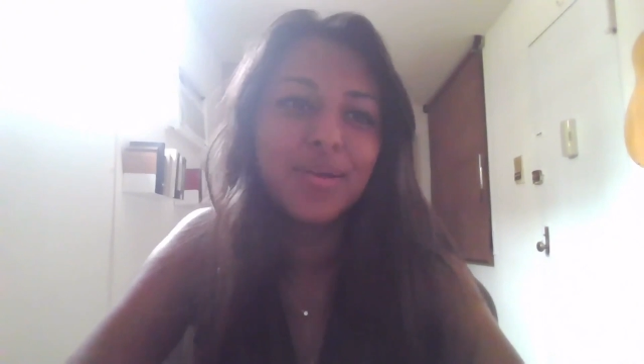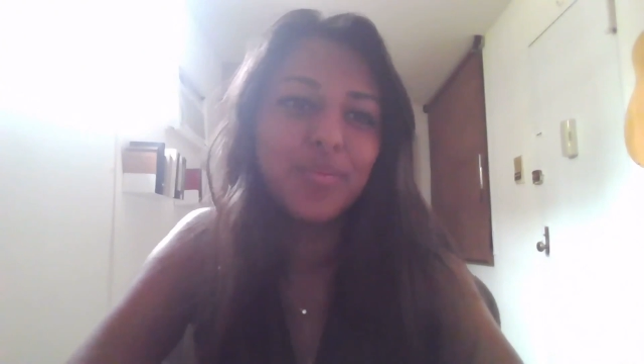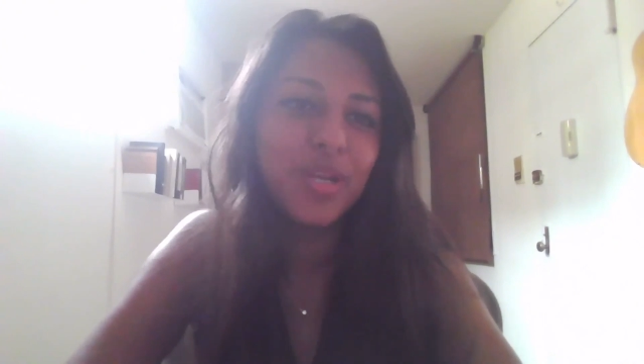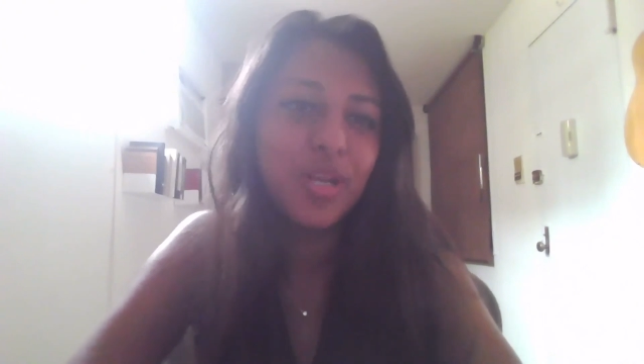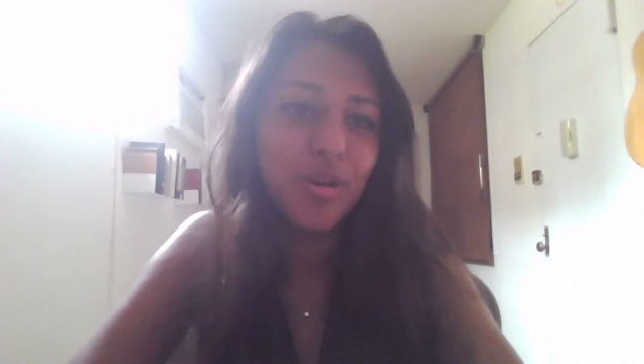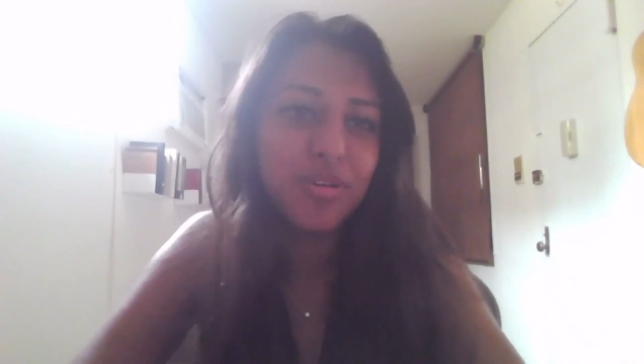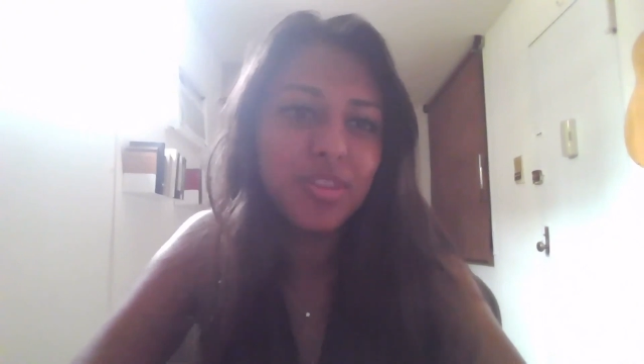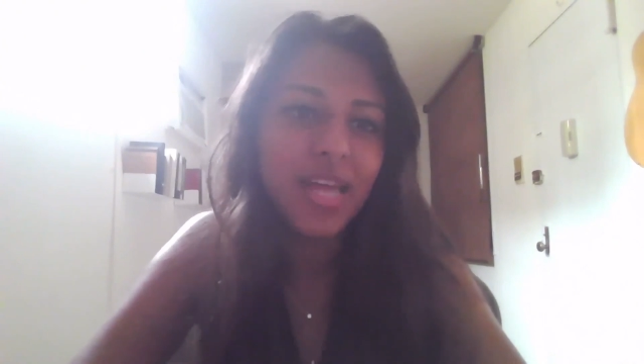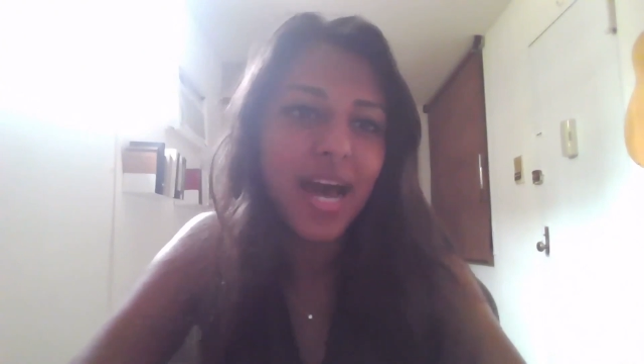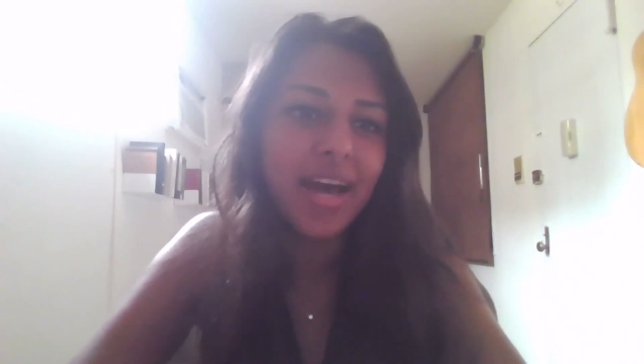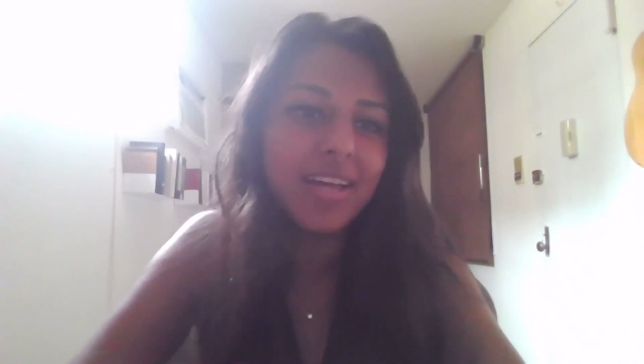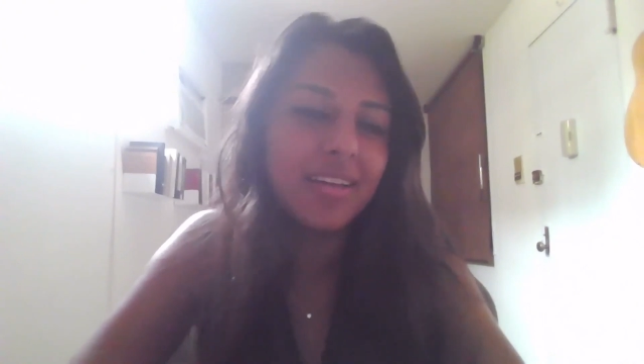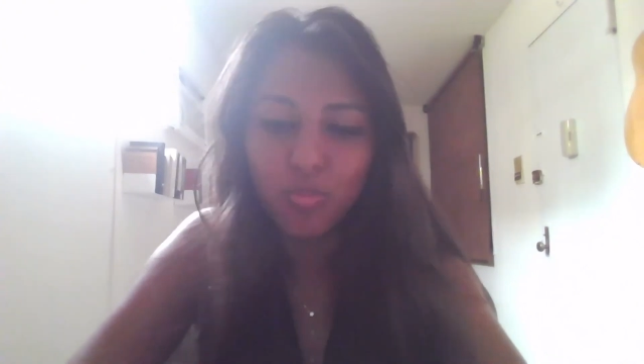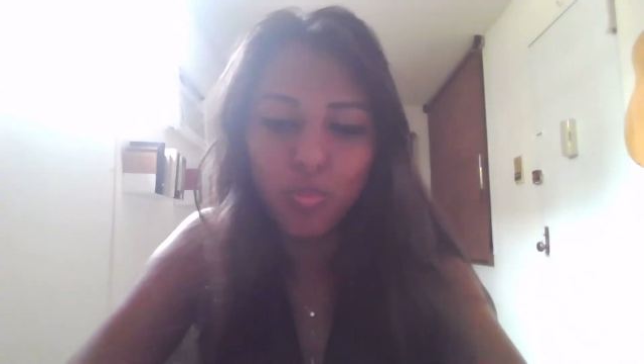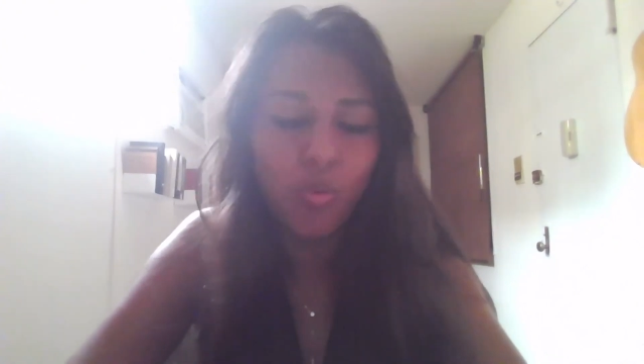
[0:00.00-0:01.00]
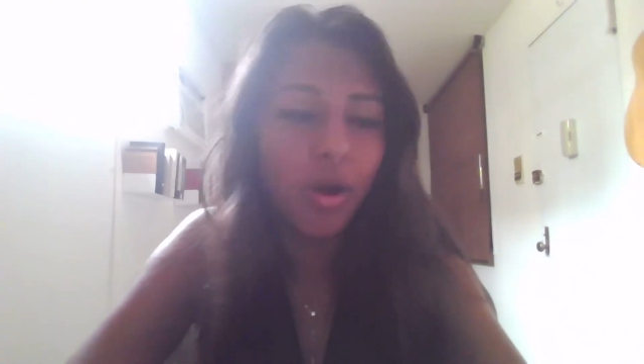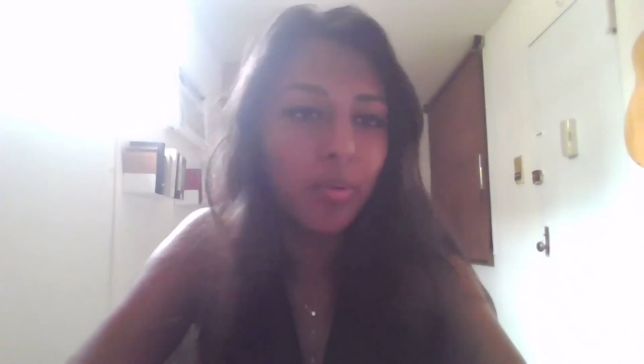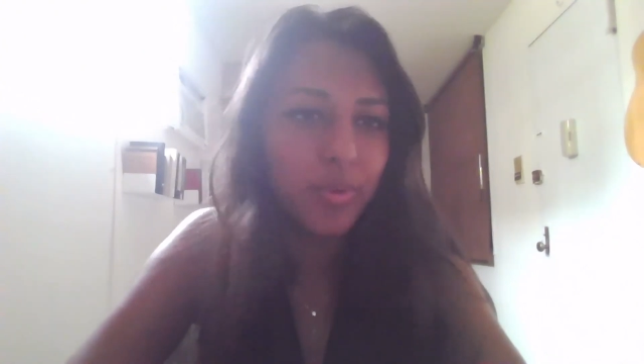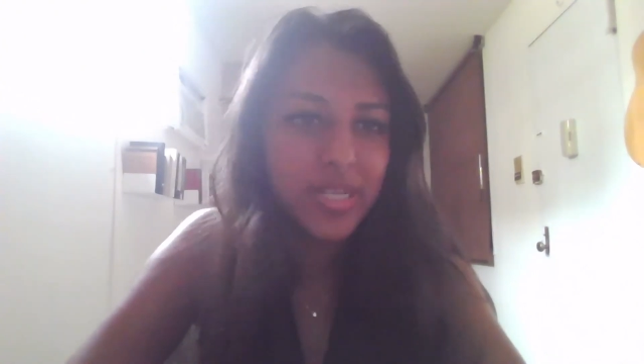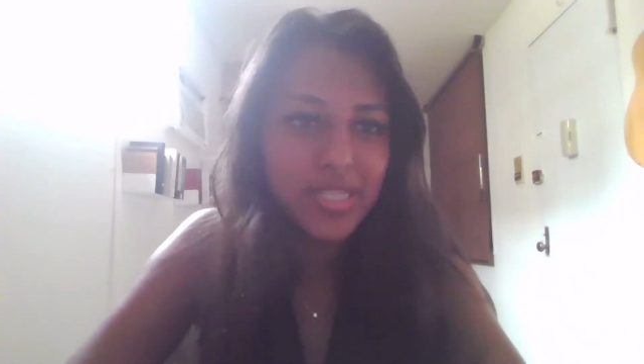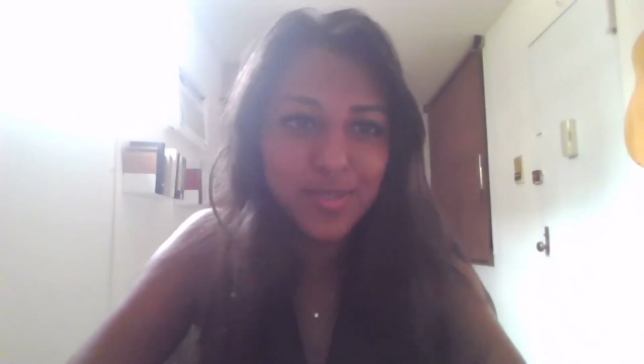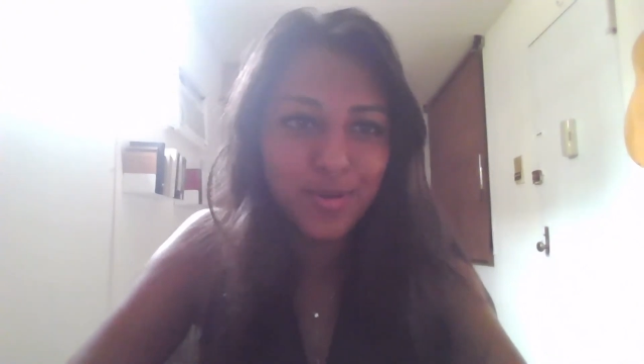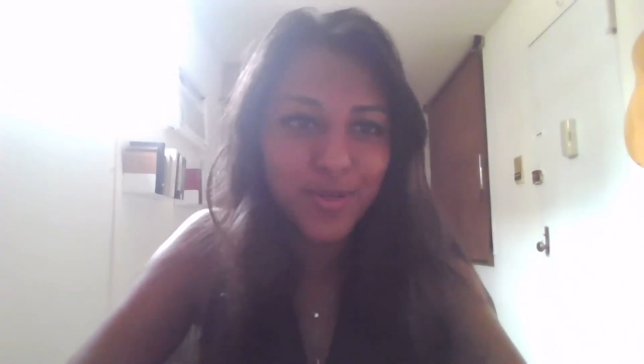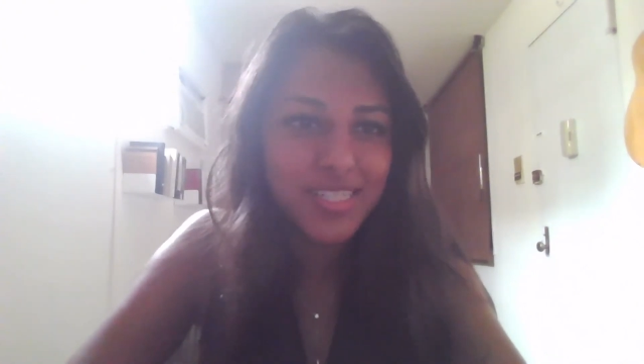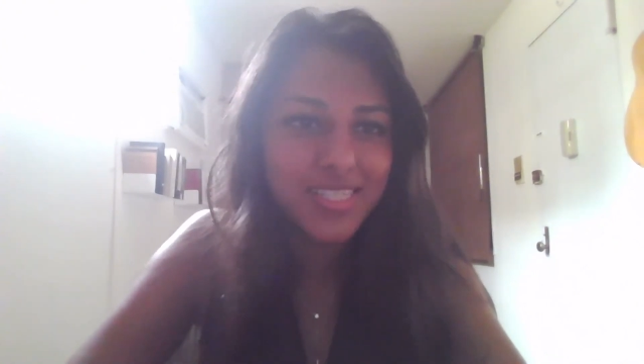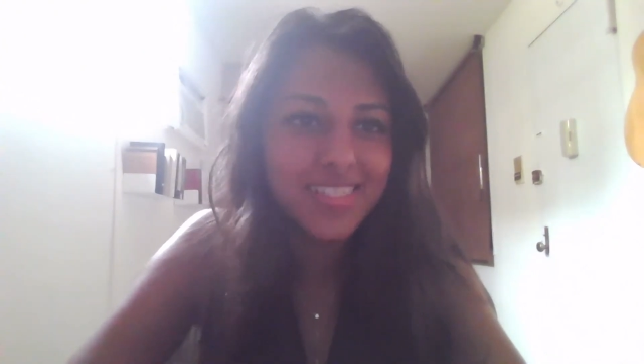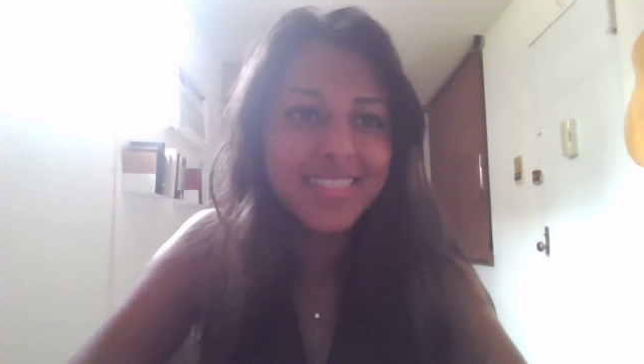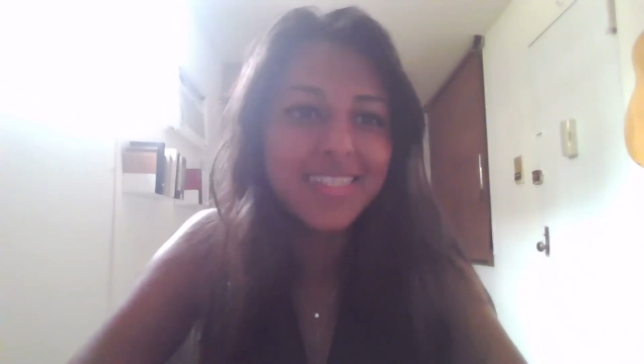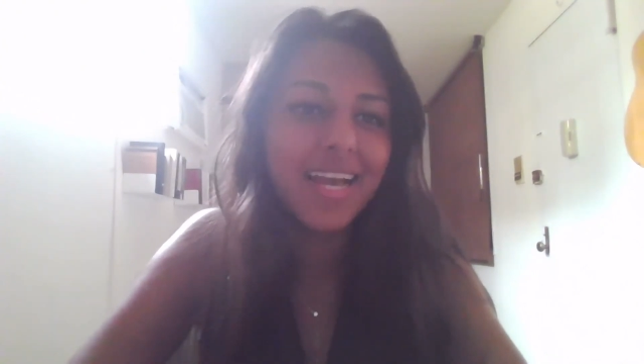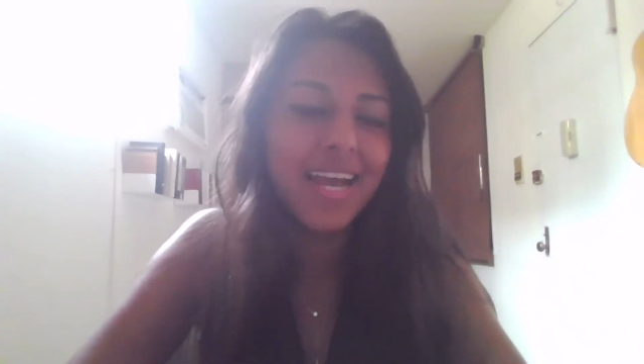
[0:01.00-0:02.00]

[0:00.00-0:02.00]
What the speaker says: We know that what we source